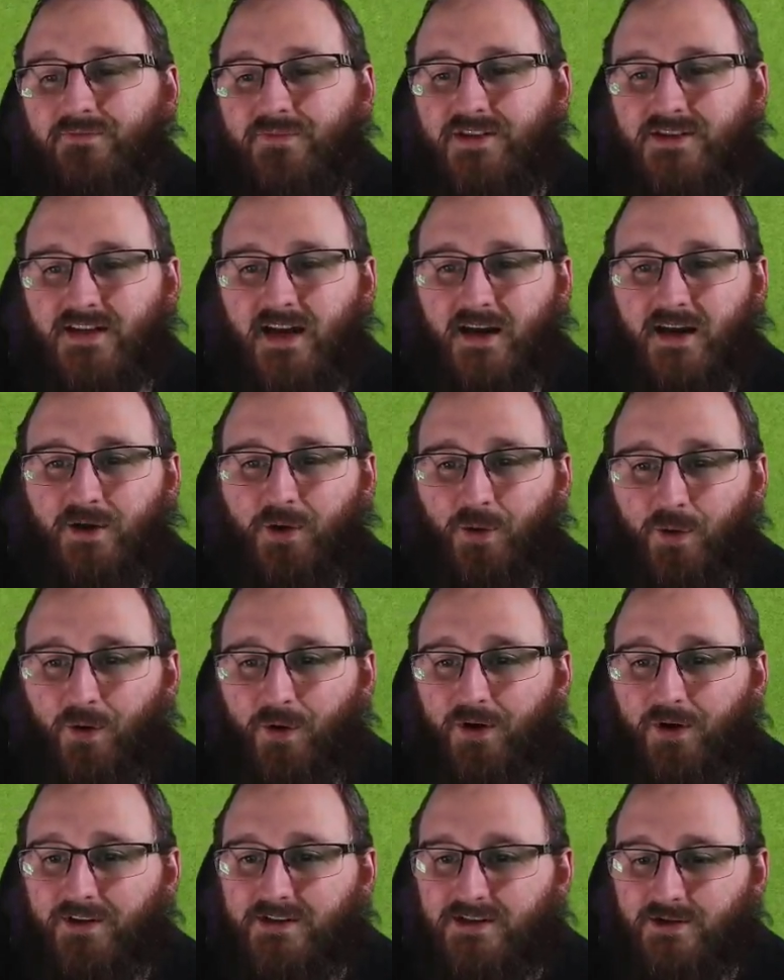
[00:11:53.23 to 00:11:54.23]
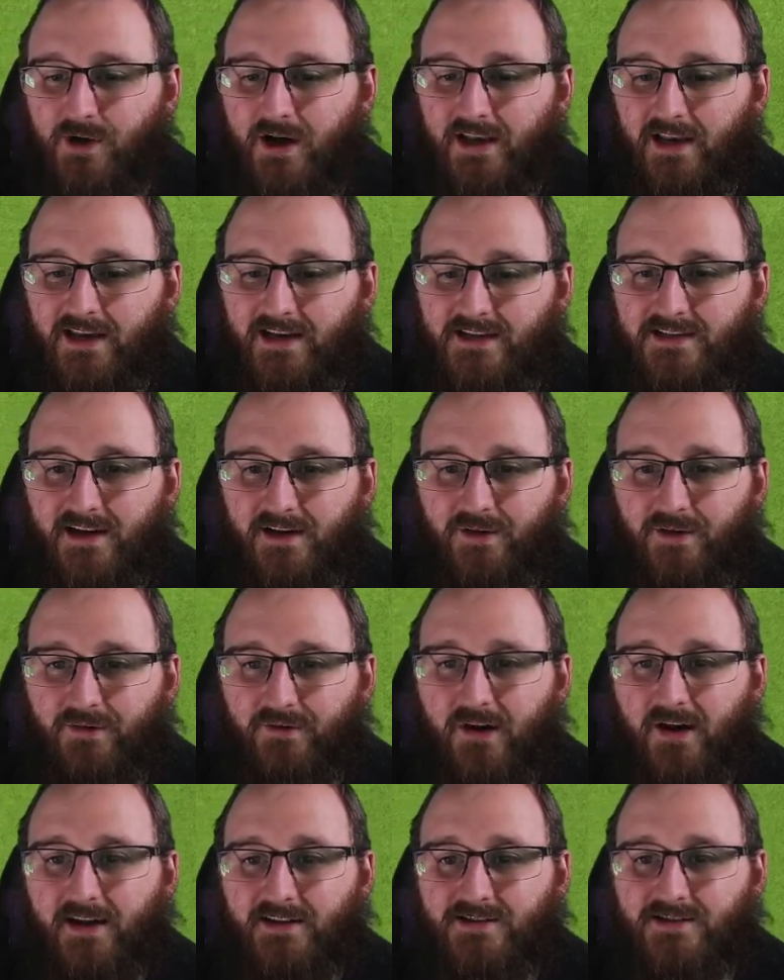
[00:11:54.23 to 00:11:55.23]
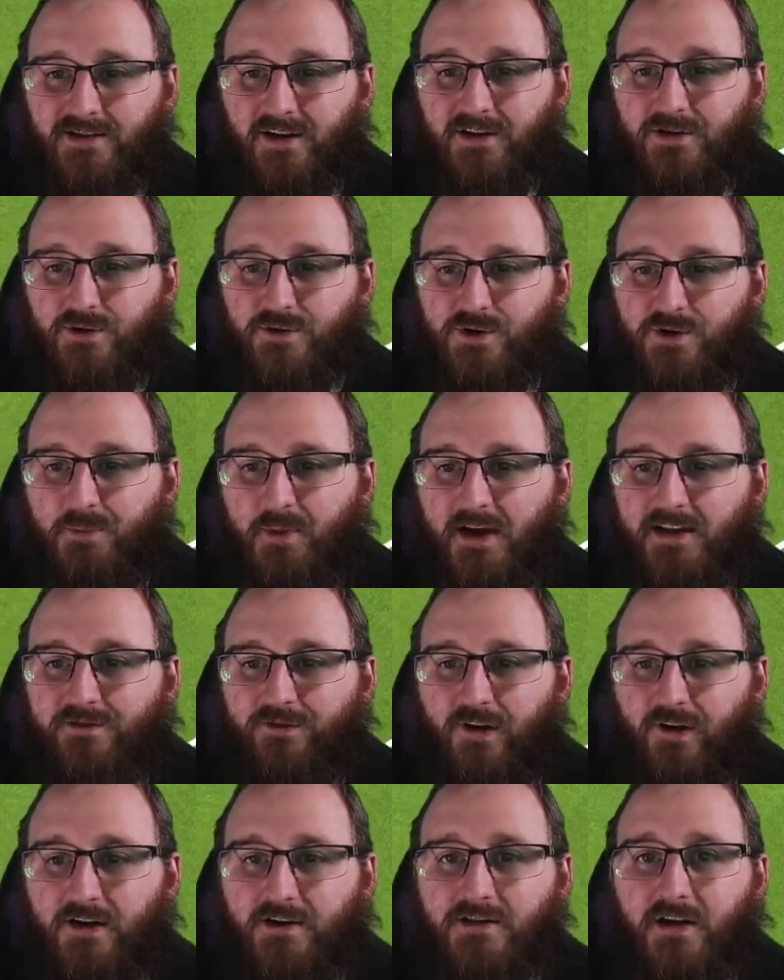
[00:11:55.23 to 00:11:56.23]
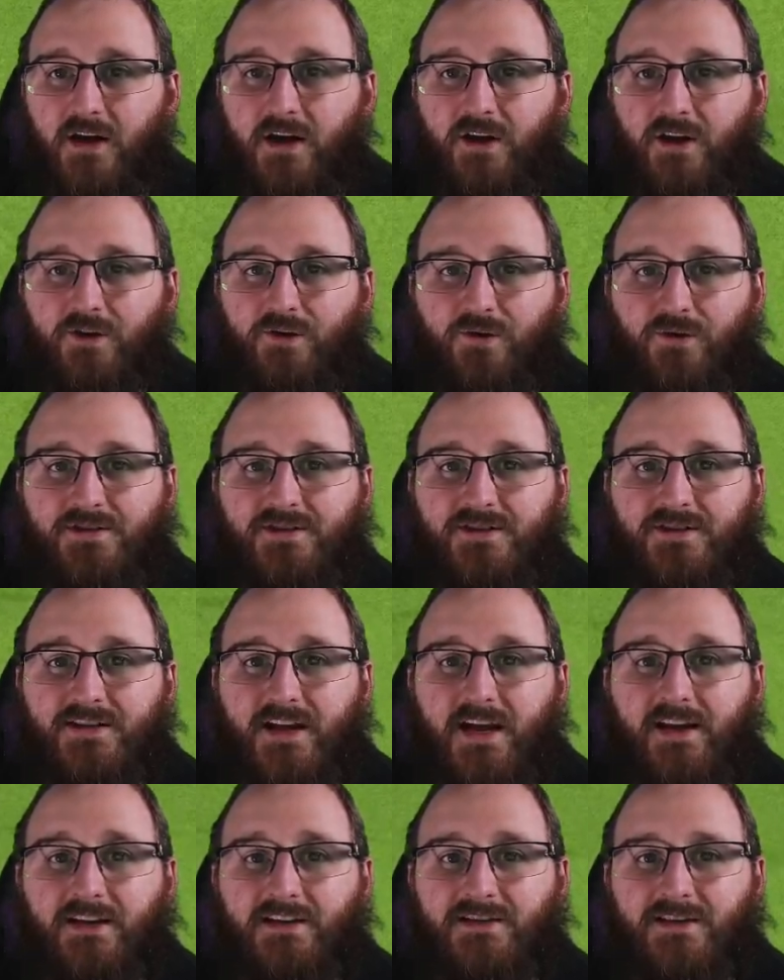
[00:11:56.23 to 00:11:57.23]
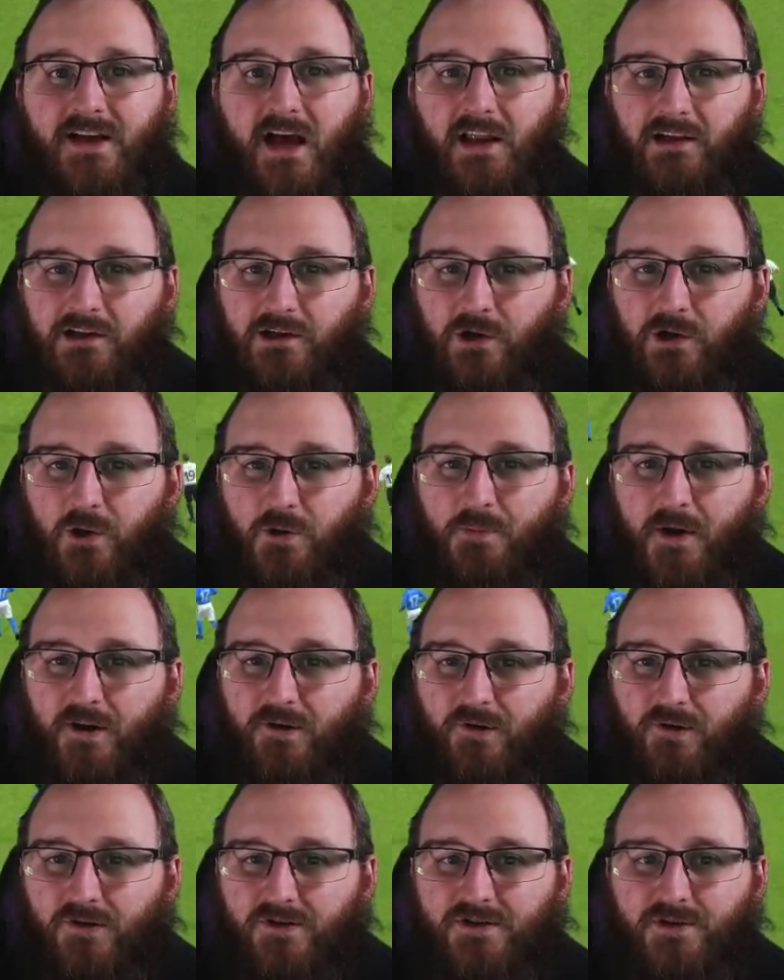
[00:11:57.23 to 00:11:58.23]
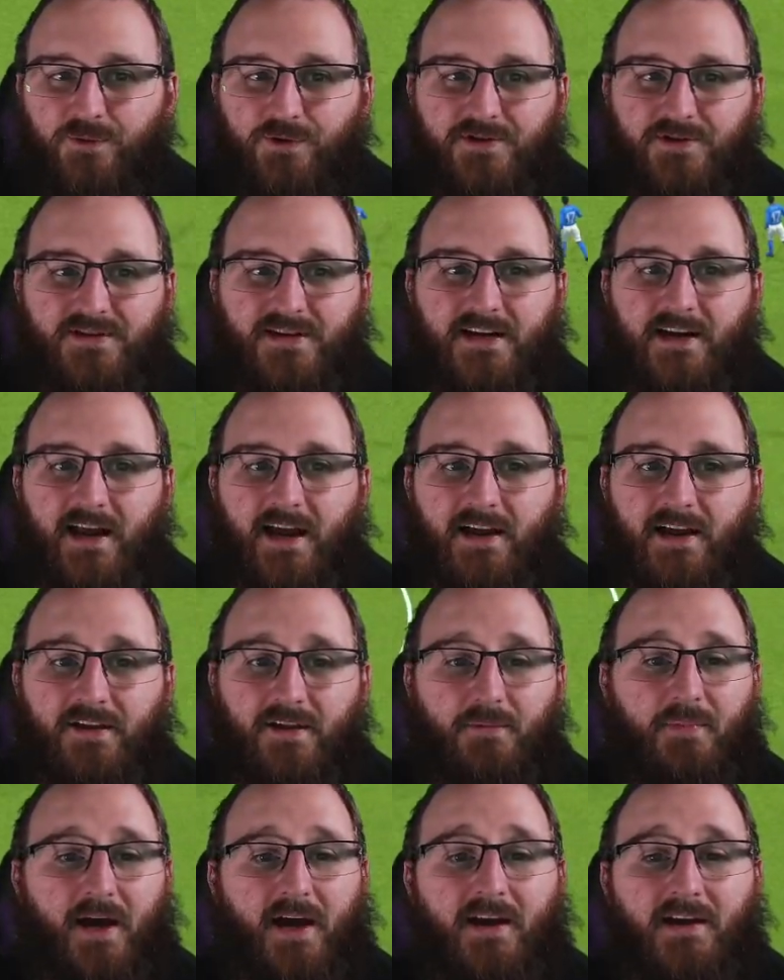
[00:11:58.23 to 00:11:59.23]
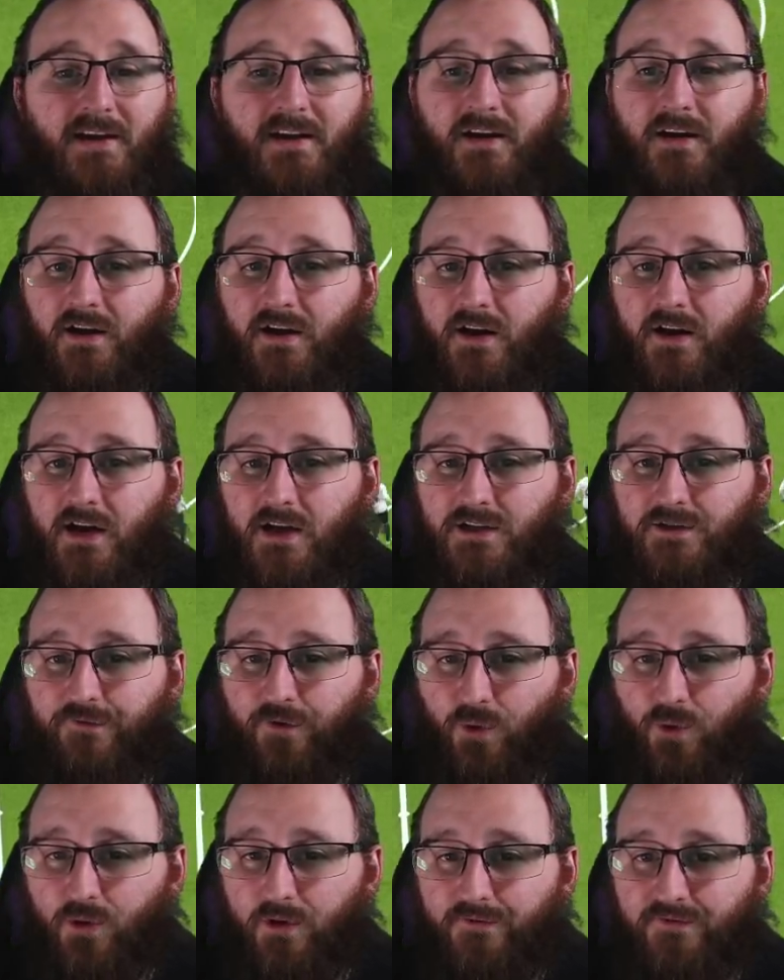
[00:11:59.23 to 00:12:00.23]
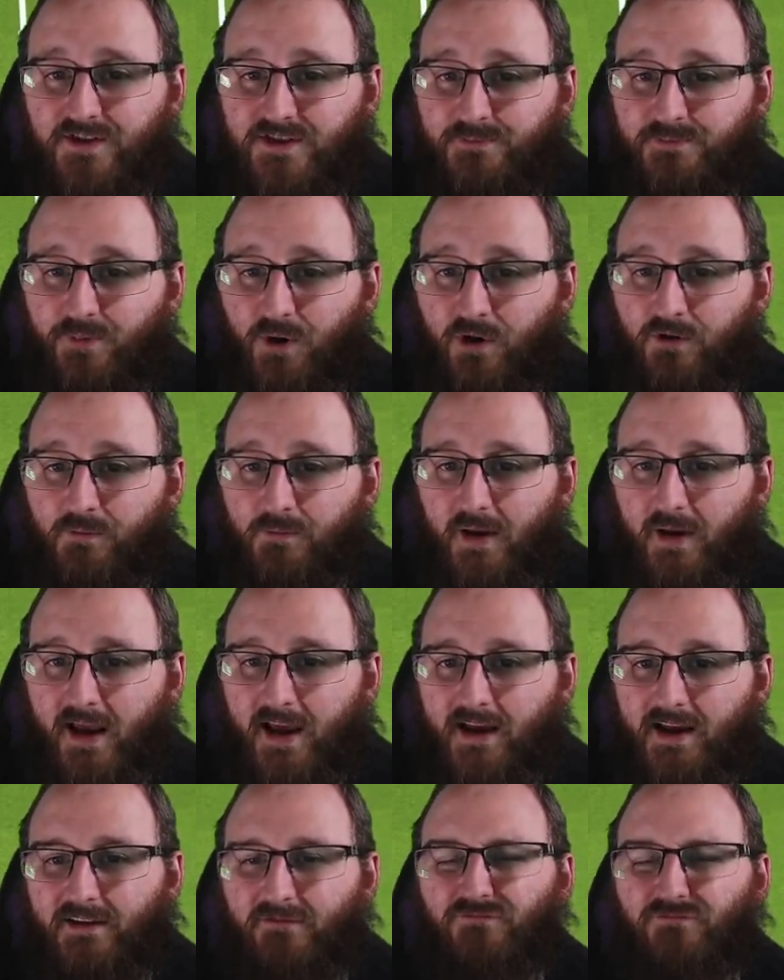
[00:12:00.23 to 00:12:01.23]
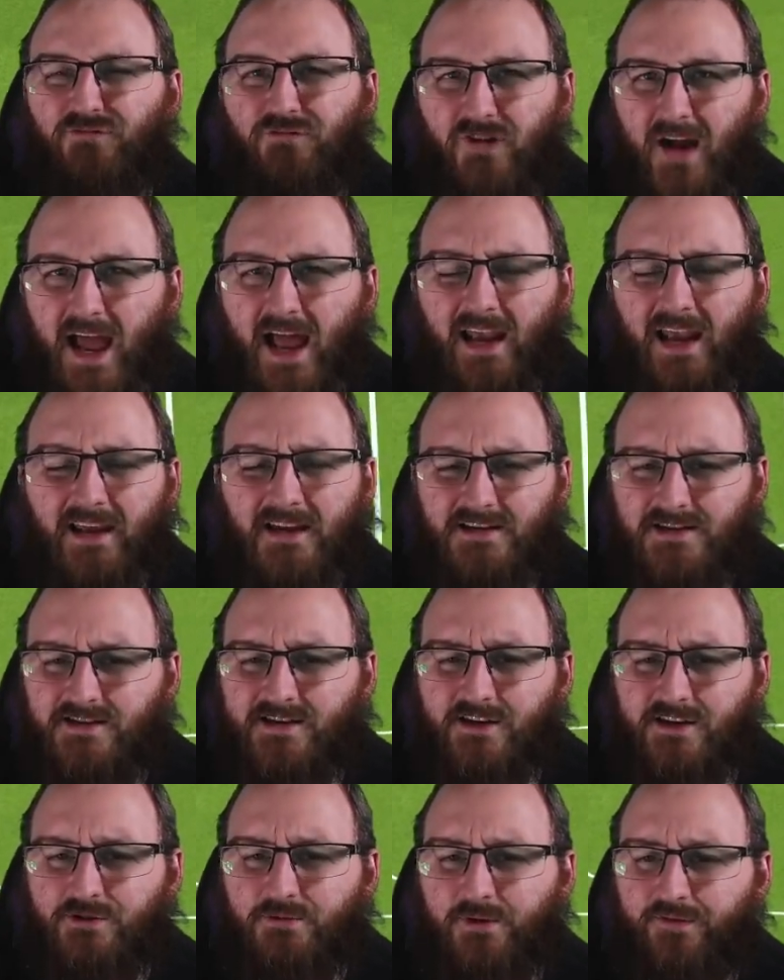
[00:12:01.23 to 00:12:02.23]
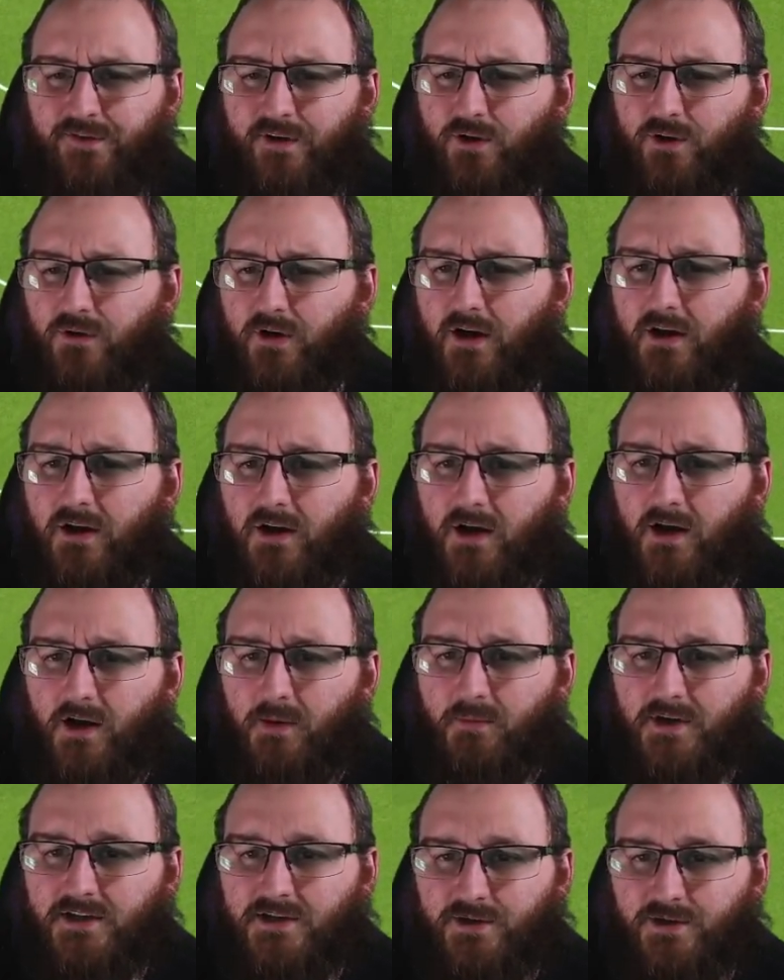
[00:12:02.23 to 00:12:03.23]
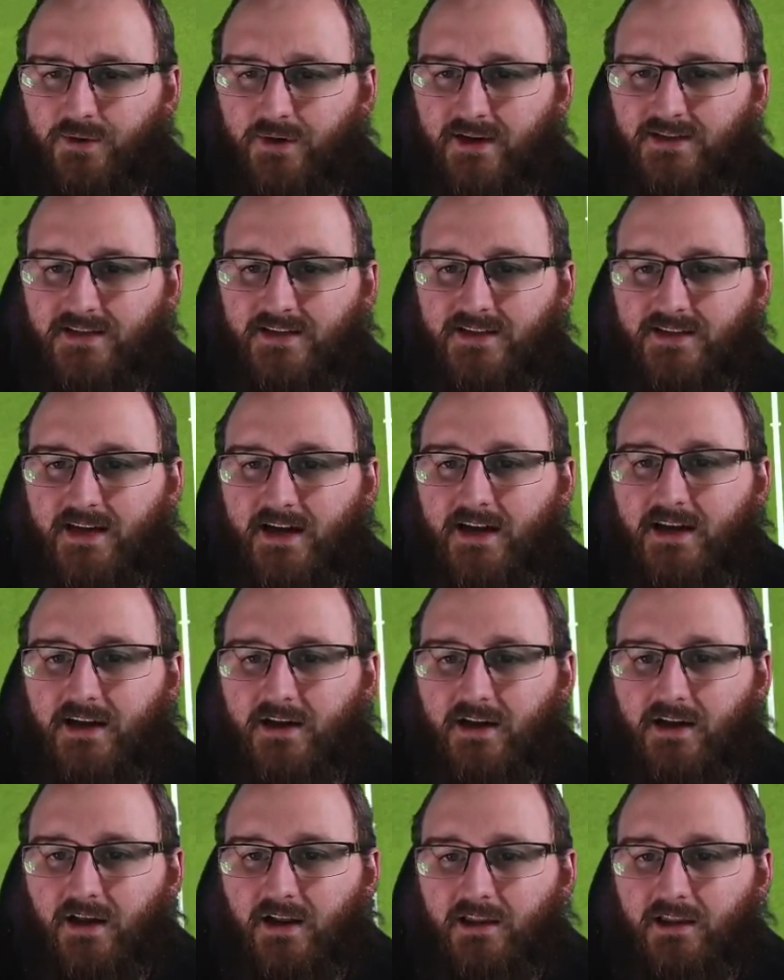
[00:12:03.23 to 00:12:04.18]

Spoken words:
Zach Orr to Elise on the right-hand side. Use your pace, friend. Crosses it in. It's a looping cross towards Dean Laird at the back. It's fallen for Spong, playing rarely as a central midfielder, but he's doing it today.